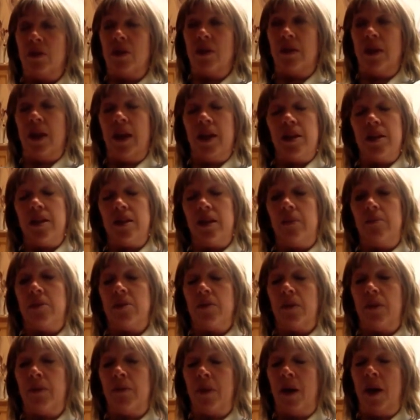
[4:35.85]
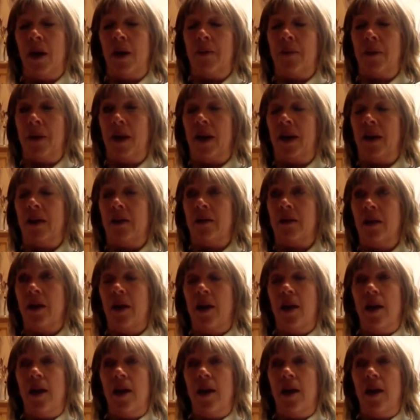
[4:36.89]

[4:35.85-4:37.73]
So that seems to be my pattern.